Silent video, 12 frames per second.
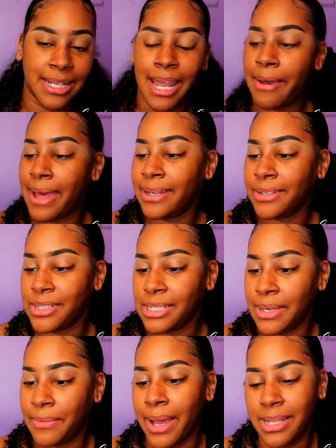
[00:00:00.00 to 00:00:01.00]
and now I
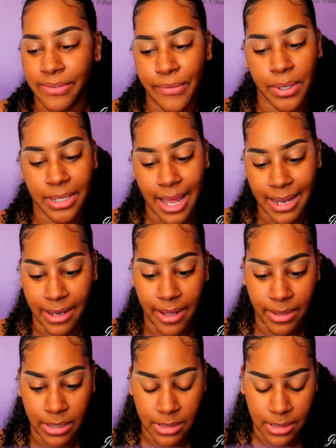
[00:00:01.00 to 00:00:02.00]
understand why it's
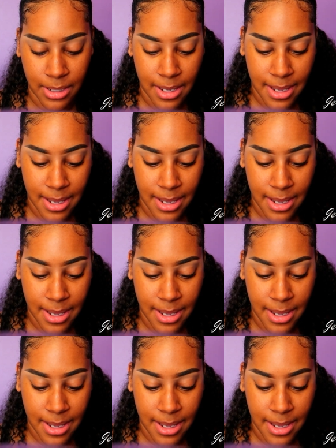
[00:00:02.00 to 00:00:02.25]
$49,